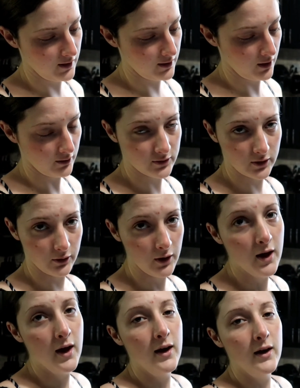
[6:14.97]
And then I
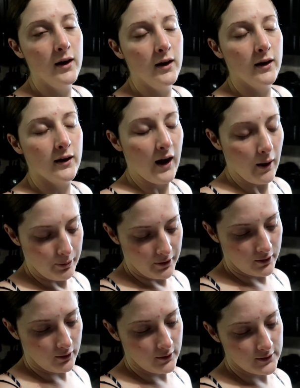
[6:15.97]
also got
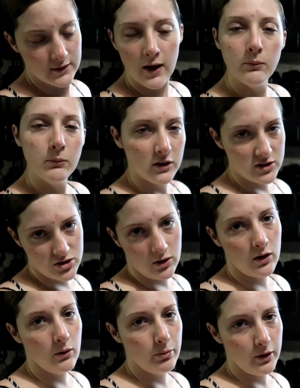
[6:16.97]
pickles and munched
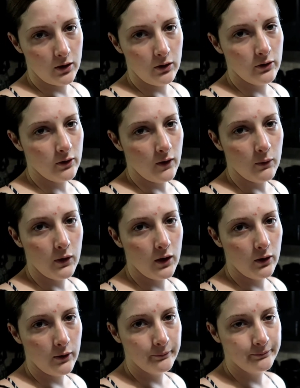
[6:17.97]
out on pickles on the
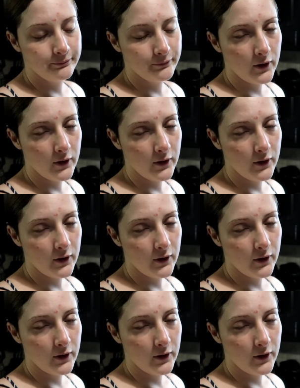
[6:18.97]
way home.